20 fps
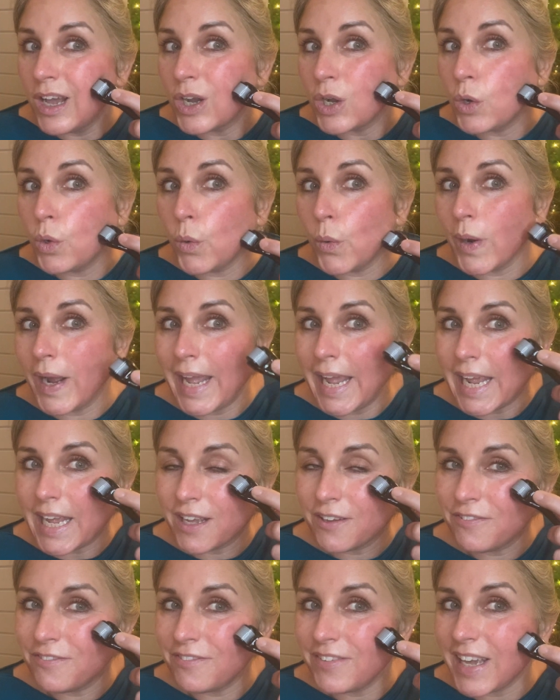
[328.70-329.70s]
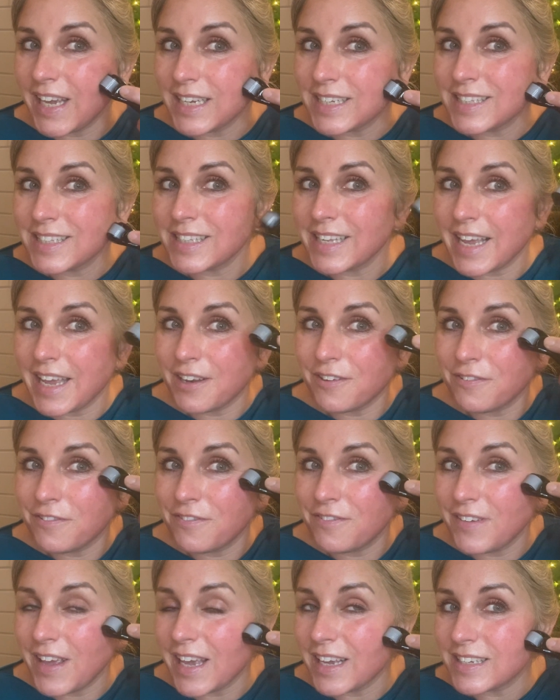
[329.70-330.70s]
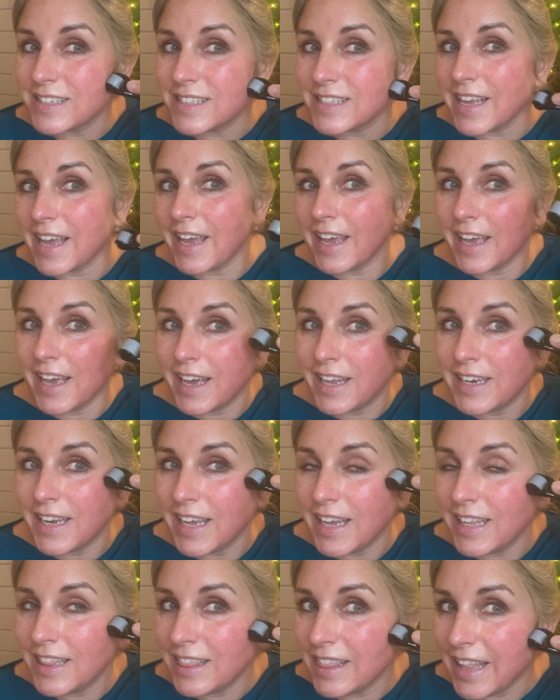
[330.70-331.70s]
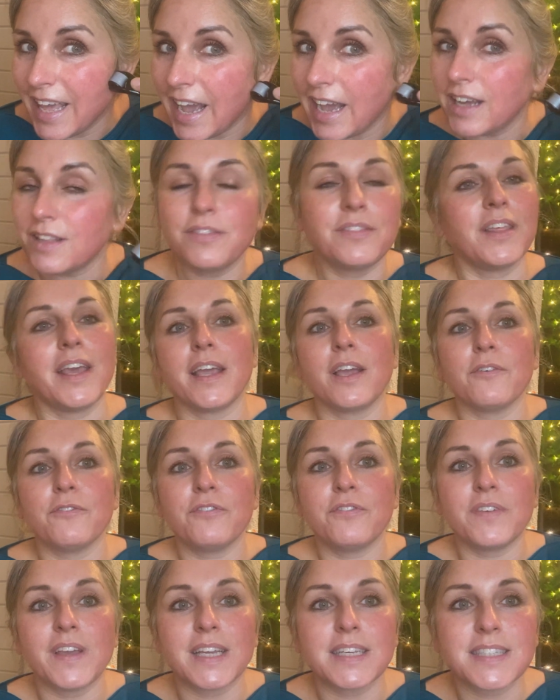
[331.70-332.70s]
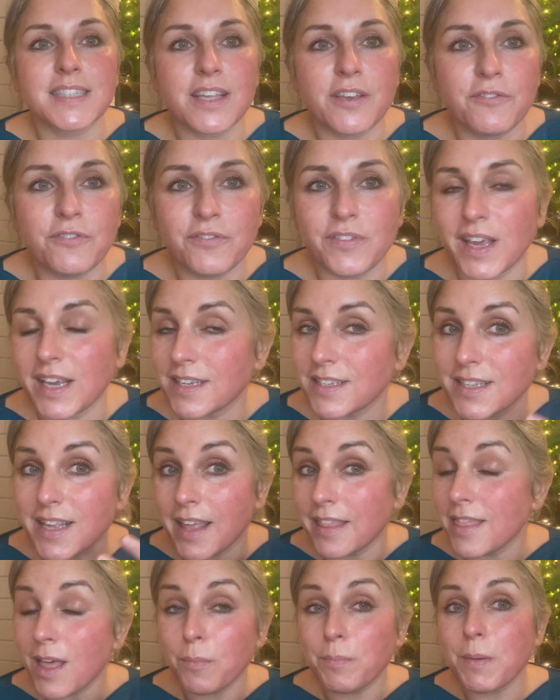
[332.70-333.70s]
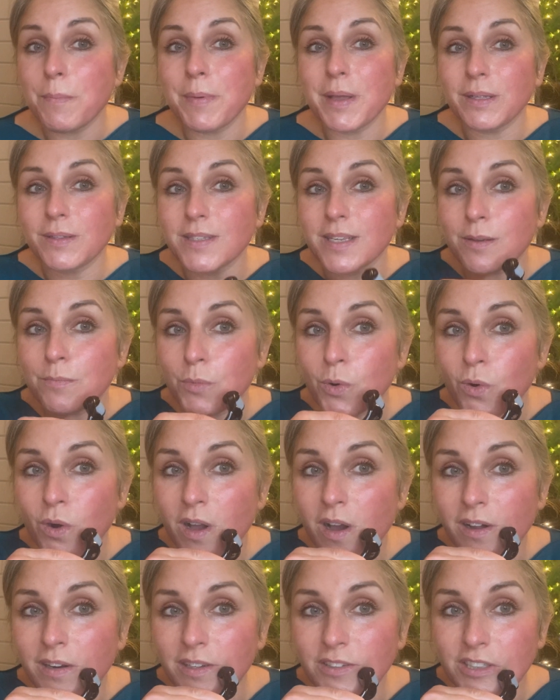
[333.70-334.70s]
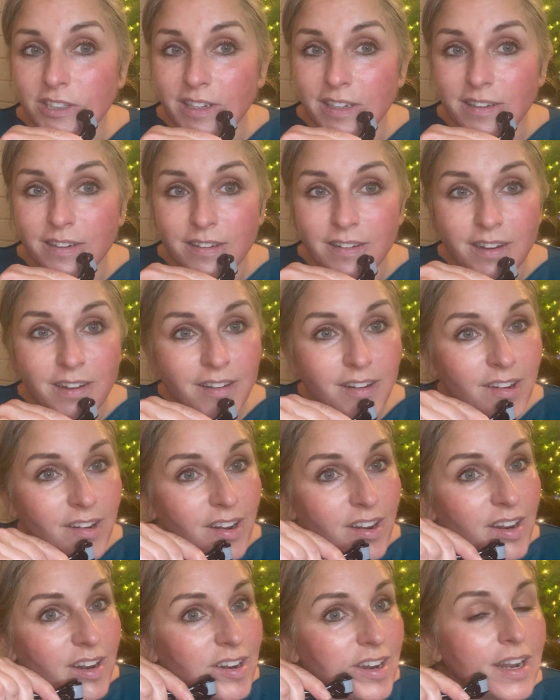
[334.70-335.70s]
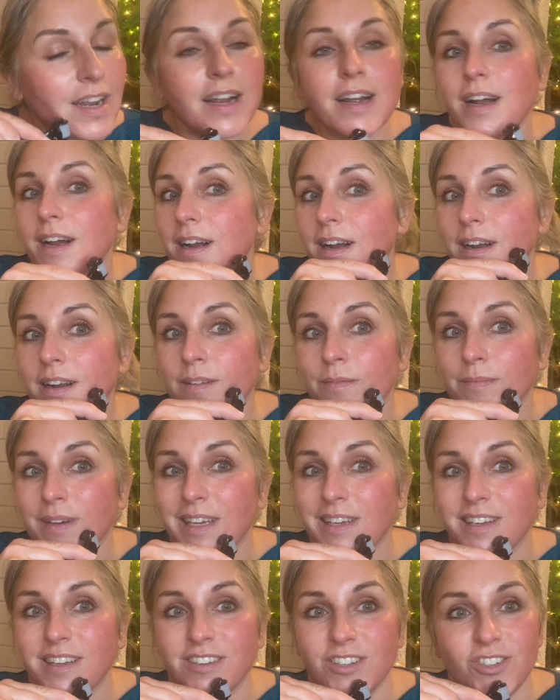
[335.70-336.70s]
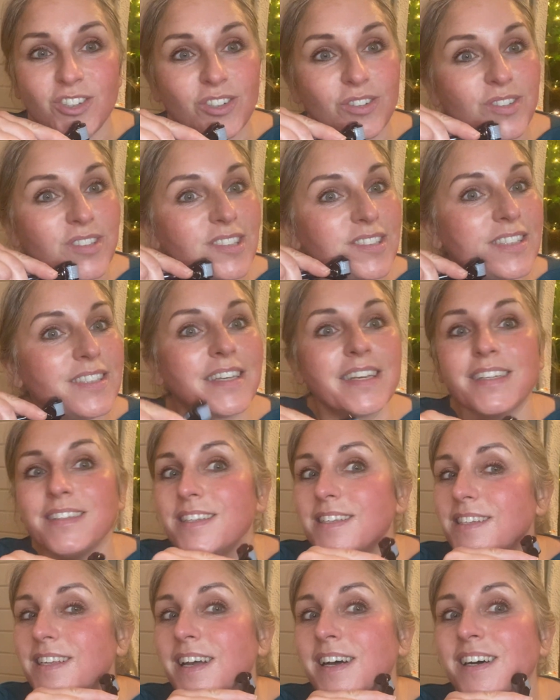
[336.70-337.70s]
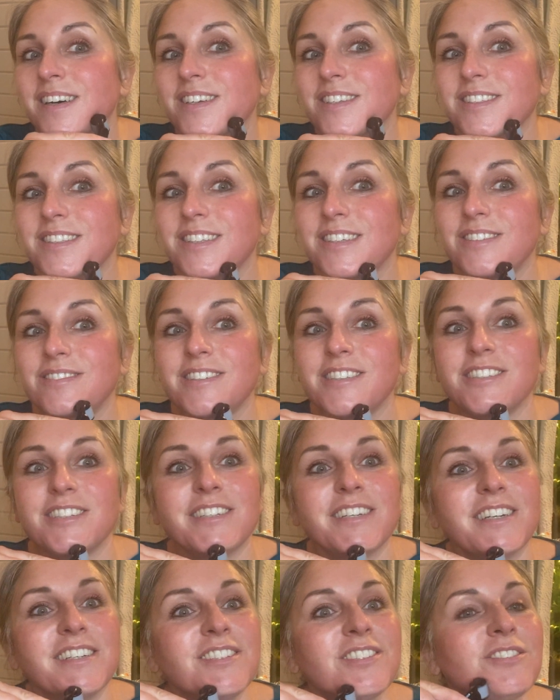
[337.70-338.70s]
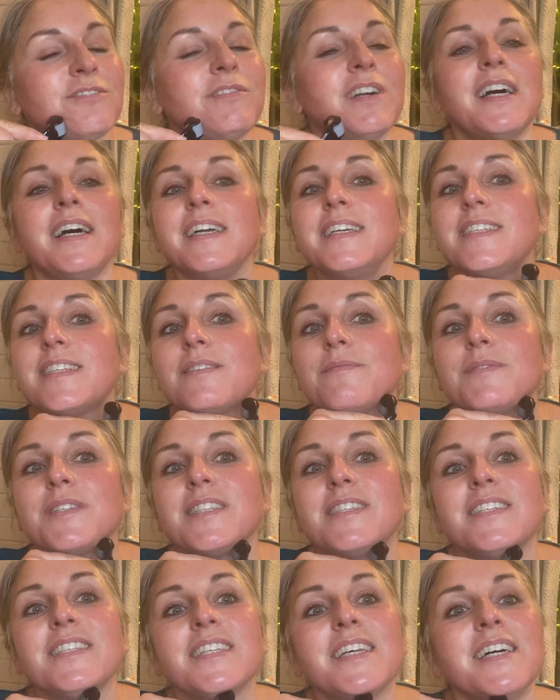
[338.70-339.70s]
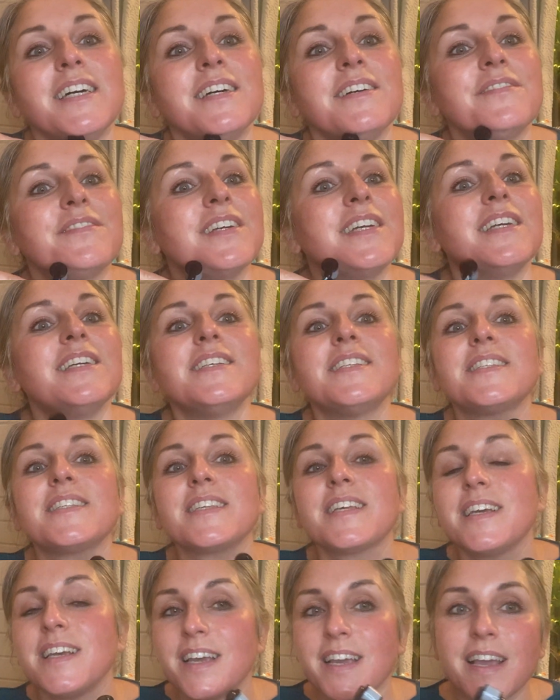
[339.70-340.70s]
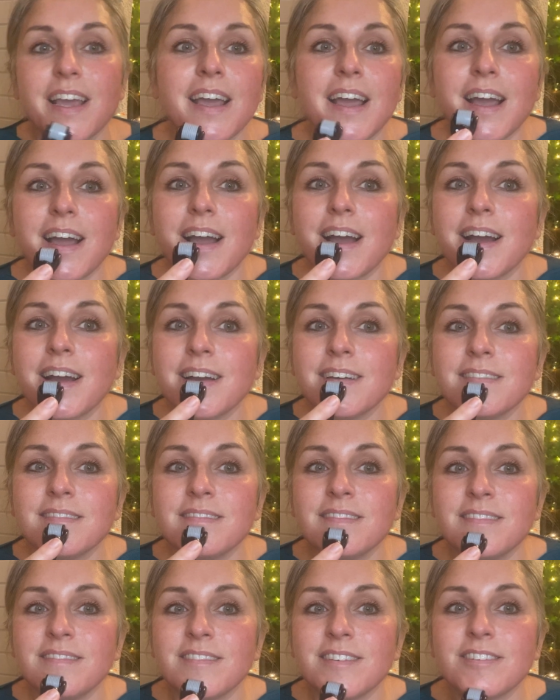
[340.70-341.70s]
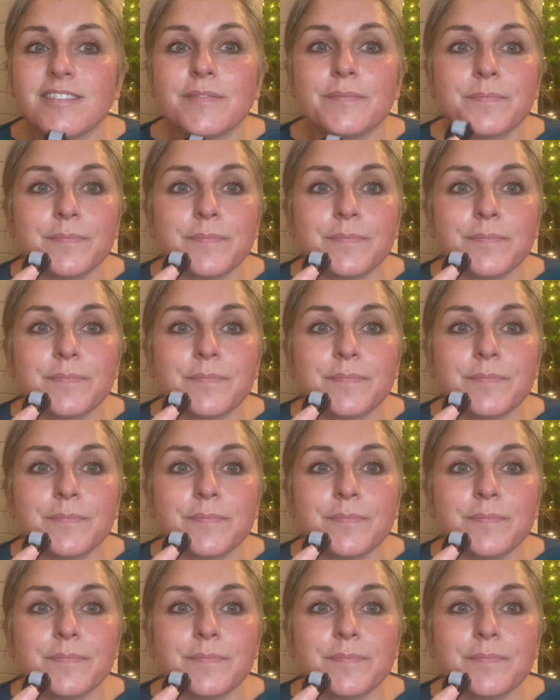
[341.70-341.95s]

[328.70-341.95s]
quick, fix it, fix it. And in that thing of fix it, they'll be building more collagen and making juicy skin cells, which are going to rise up to the surface and